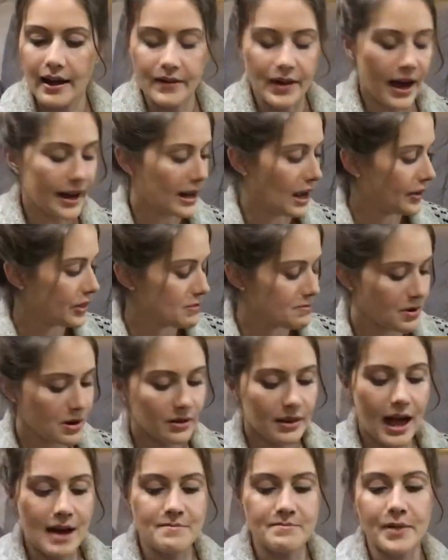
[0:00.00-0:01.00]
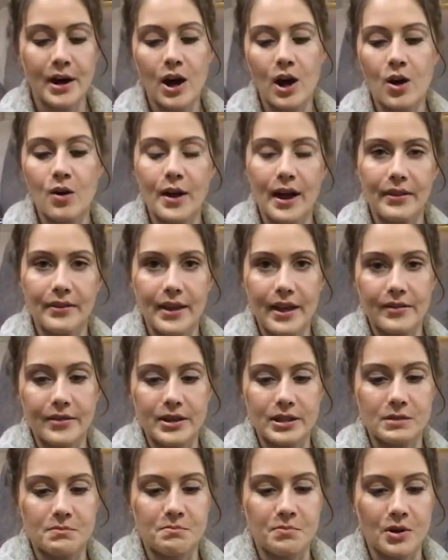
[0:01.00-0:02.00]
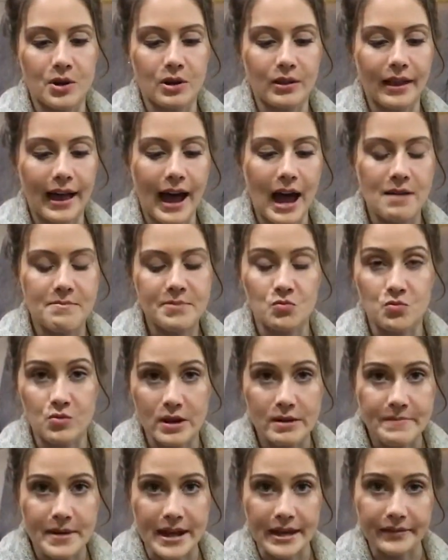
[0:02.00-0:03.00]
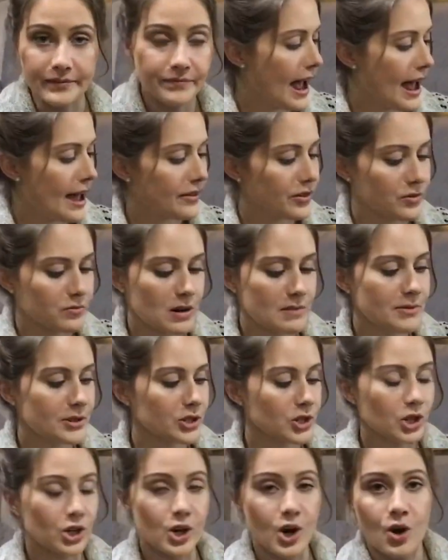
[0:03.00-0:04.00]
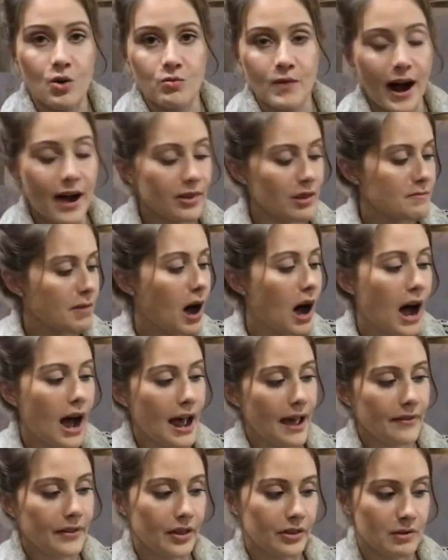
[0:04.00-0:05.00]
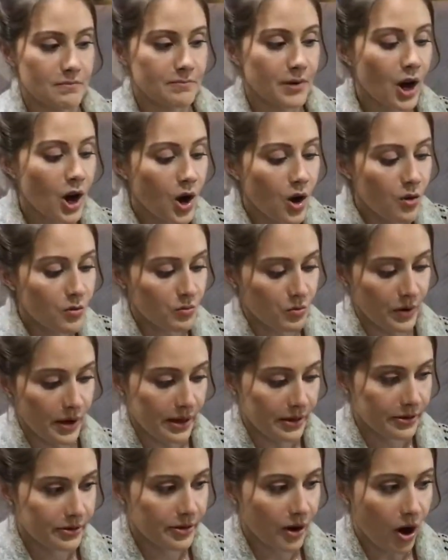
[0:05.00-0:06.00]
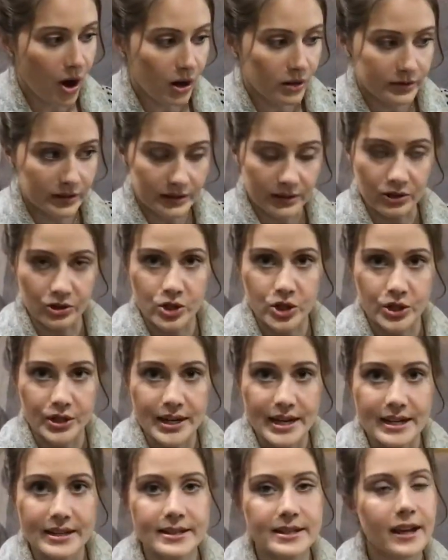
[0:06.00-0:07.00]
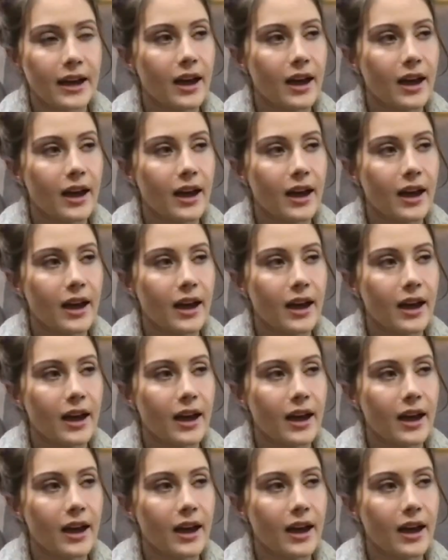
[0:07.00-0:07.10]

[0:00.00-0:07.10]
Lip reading: I got the burlap bow and then this burlap ribbon, and the ribbon's gonna go around the pot, and then the bow with all the little trees.